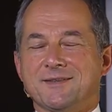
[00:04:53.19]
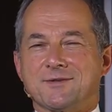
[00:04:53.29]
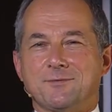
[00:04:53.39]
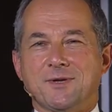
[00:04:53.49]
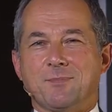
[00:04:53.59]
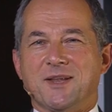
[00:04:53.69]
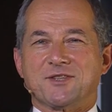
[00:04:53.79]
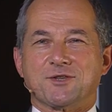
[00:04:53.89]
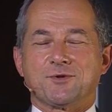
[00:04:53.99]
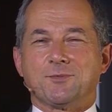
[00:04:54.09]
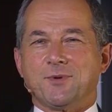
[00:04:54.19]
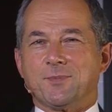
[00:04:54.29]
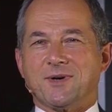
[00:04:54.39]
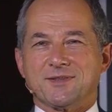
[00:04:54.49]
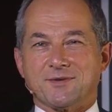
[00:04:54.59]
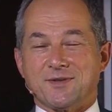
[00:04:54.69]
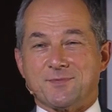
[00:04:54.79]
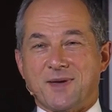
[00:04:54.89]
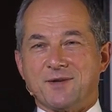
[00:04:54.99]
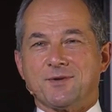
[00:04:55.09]
It's a real pleasure to be part of
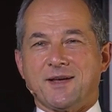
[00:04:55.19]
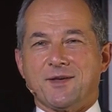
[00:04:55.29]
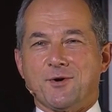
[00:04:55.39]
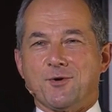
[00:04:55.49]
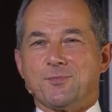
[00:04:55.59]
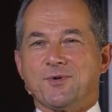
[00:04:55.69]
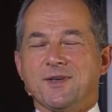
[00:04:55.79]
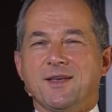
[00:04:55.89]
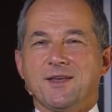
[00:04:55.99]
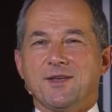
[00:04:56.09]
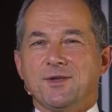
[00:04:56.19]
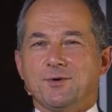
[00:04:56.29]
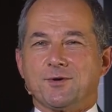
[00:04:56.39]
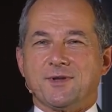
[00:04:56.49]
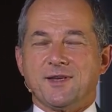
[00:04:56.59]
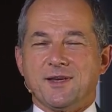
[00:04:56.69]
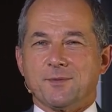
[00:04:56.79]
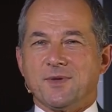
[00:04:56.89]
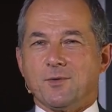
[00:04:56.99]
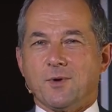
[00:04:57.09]
this panel. I hope you can
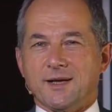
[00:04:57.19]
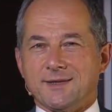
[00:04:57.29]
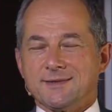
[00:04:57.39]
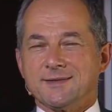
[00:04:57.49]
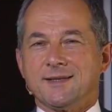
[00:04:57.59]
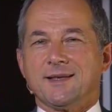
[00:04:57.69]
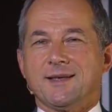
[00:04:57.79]
hear me well.